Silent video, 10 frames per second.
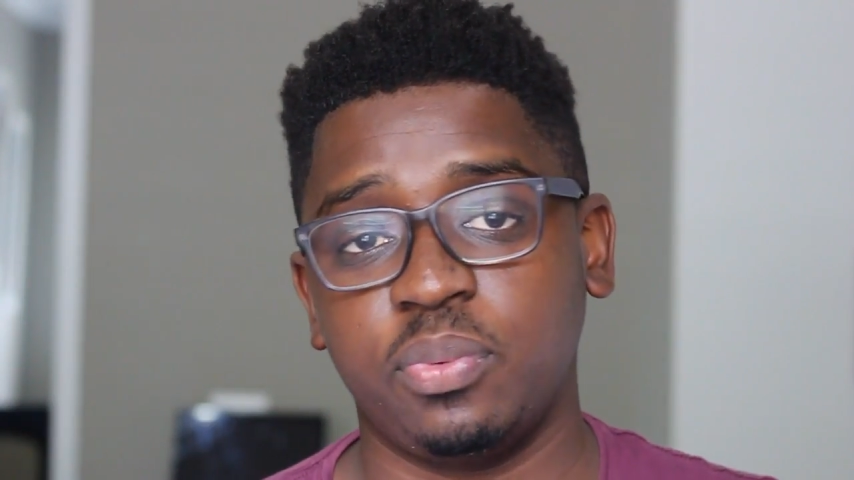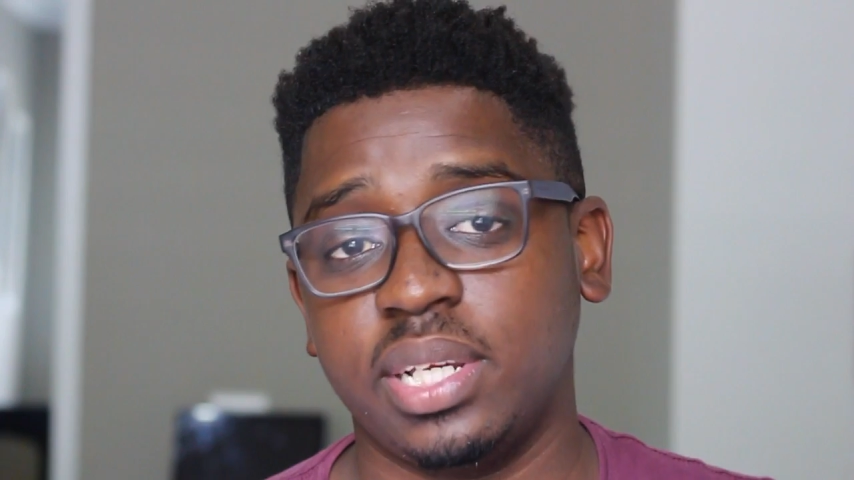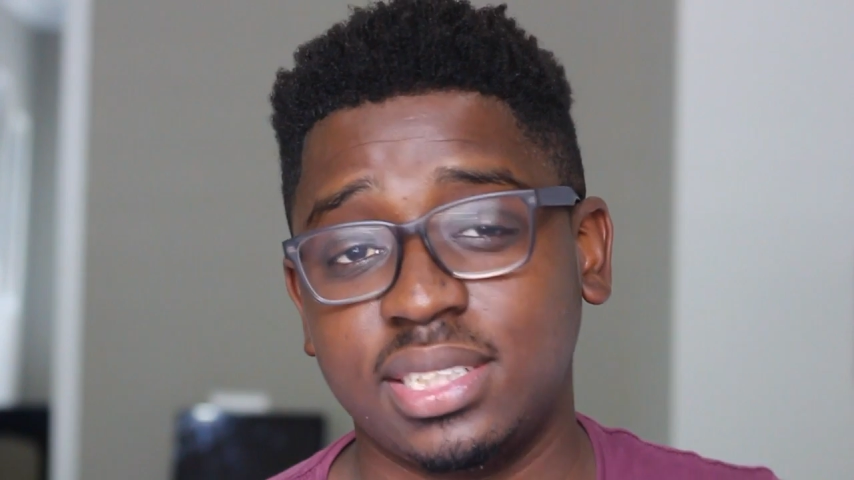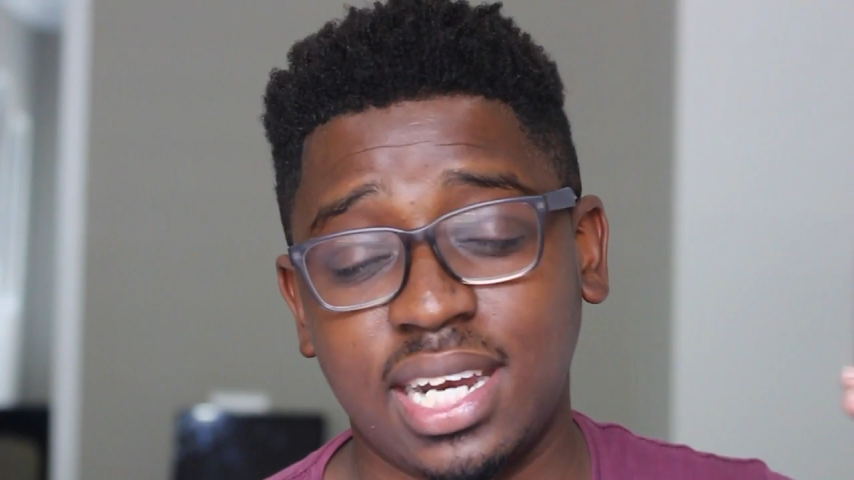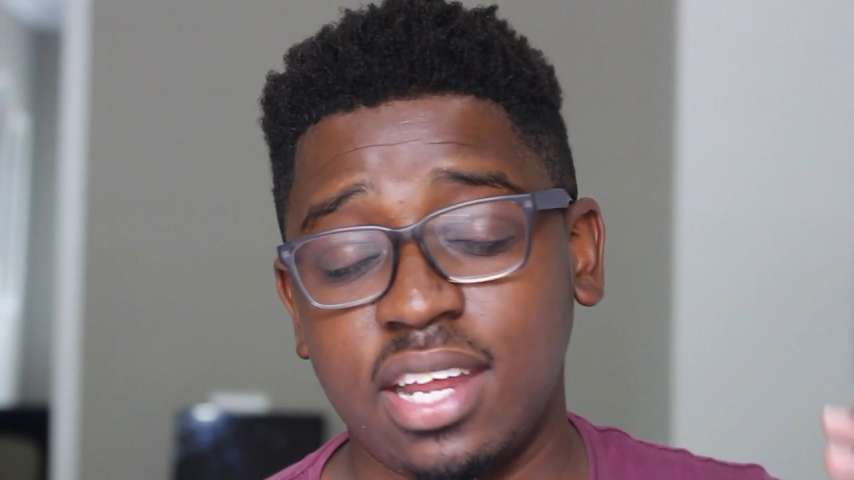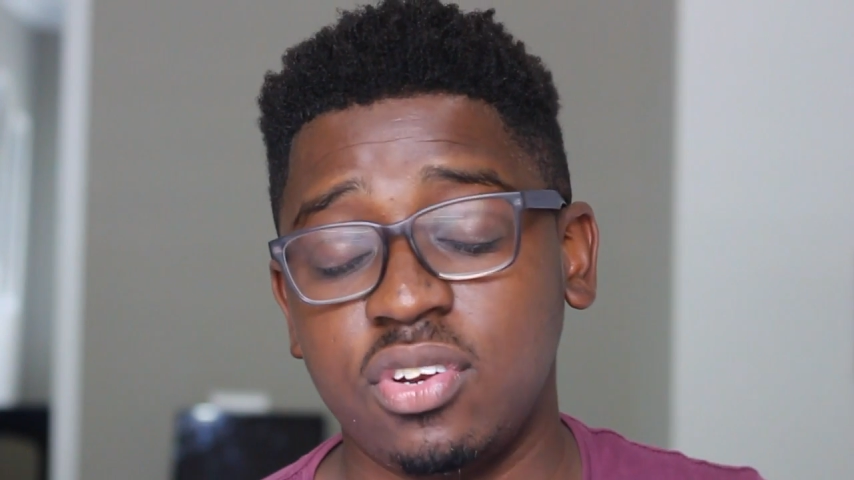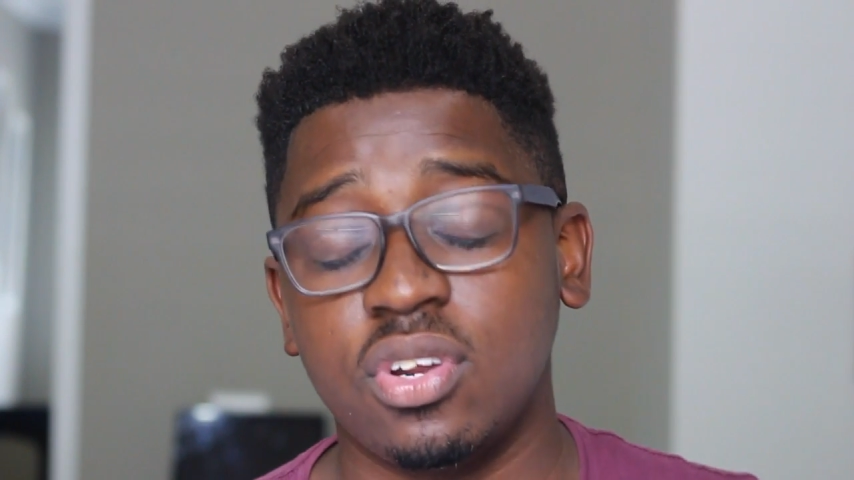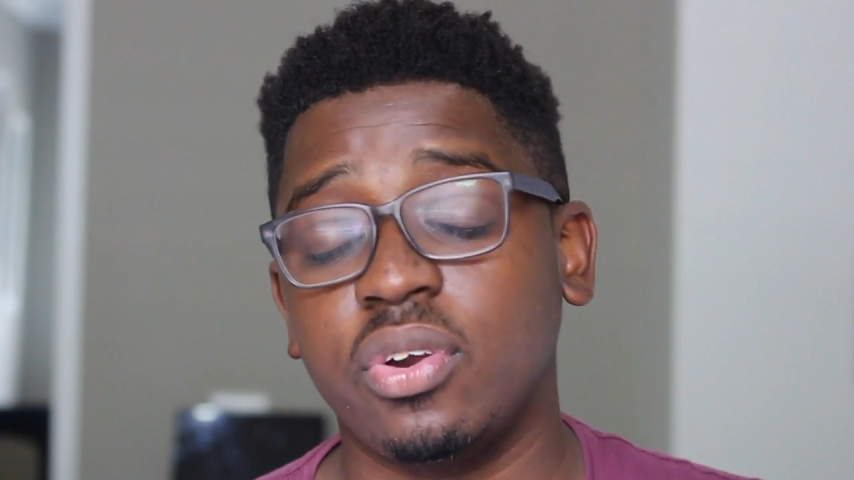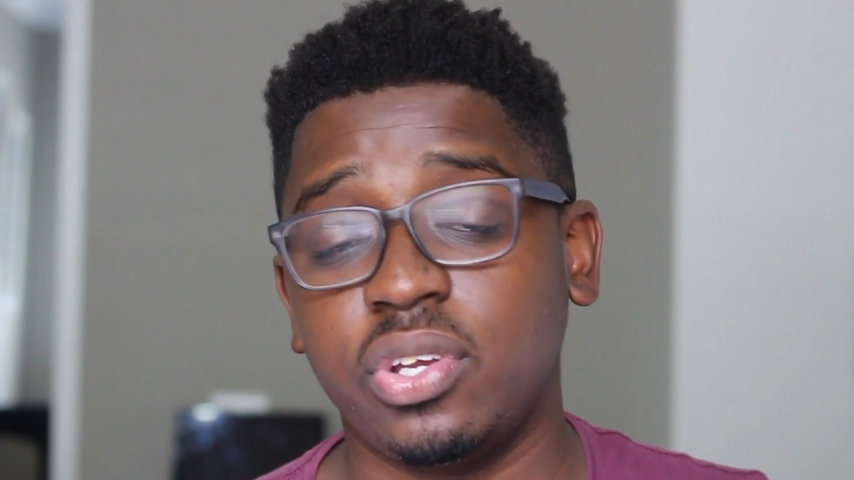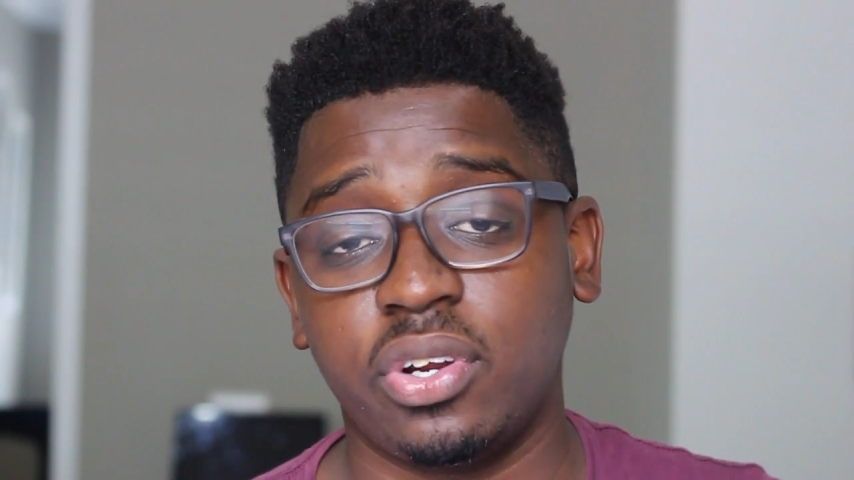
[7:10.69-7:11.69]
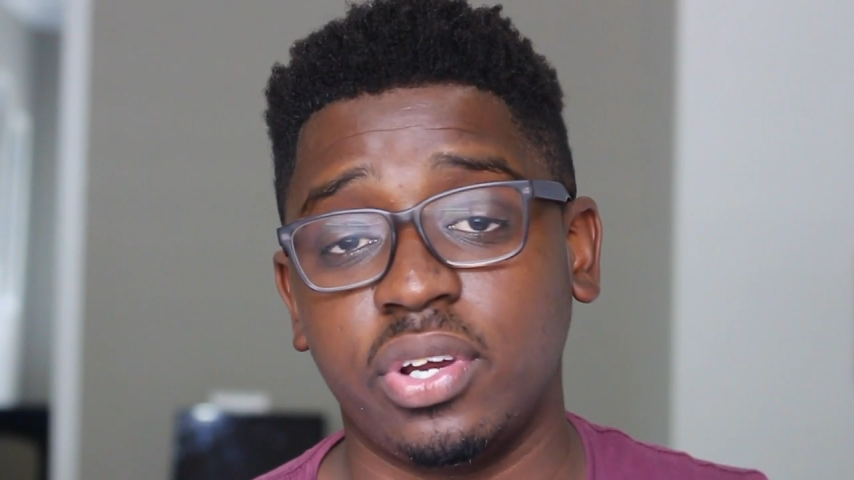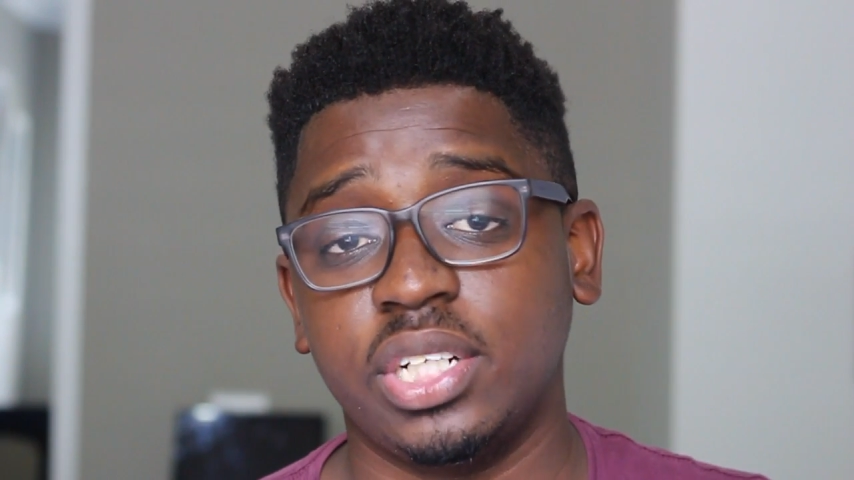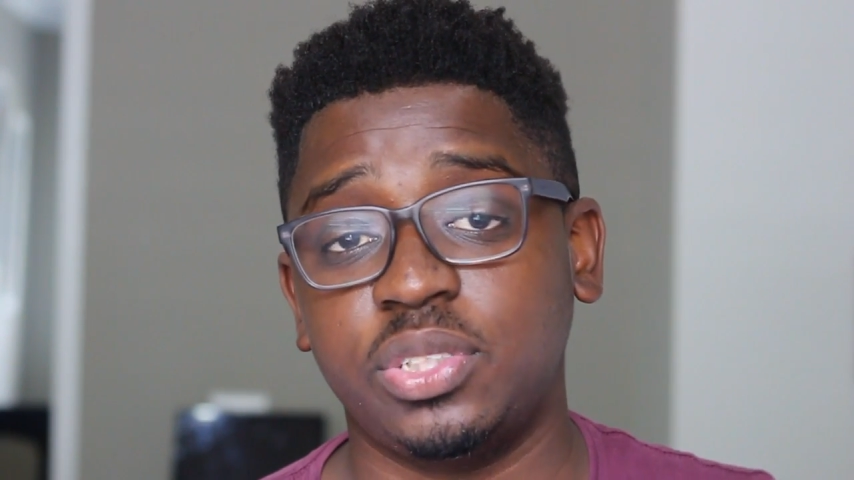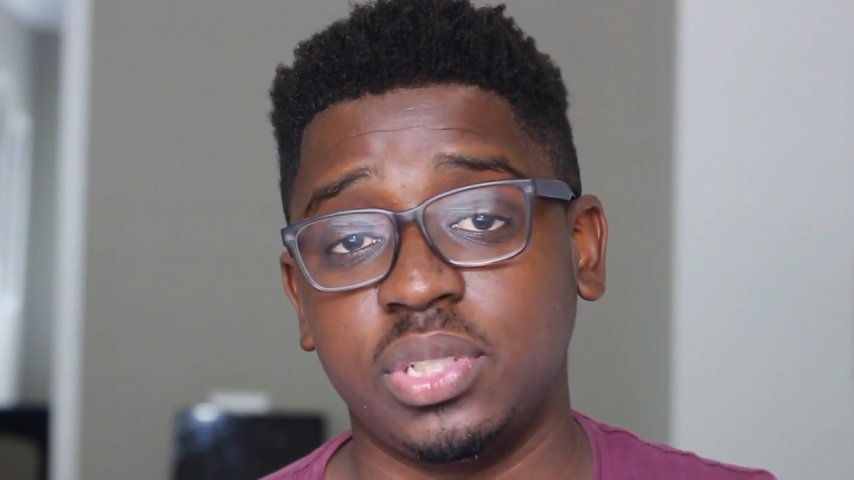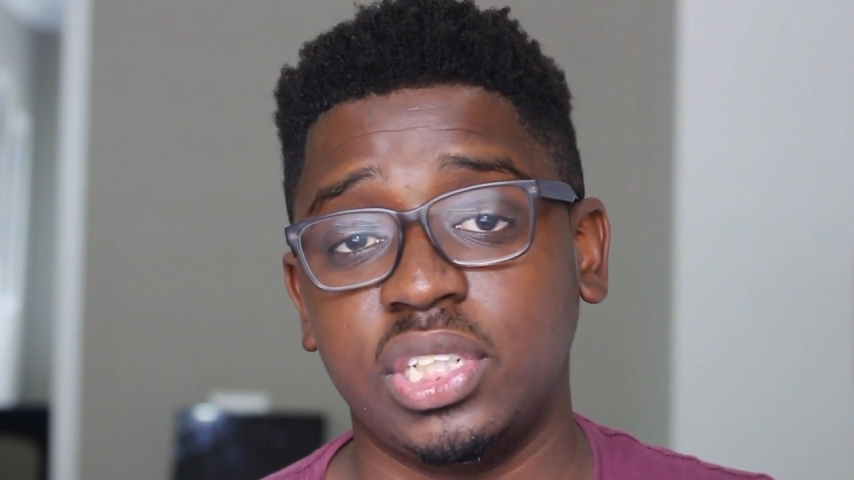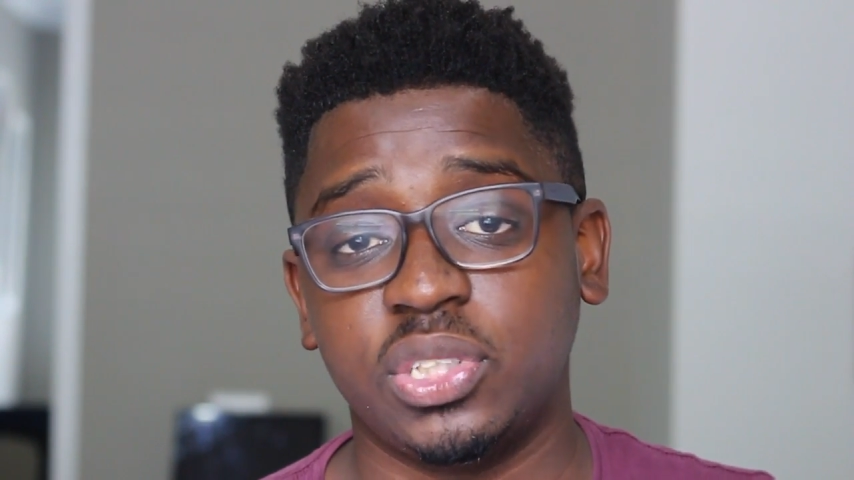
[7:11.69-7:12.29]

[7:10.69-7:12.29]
weeks that I know you're going to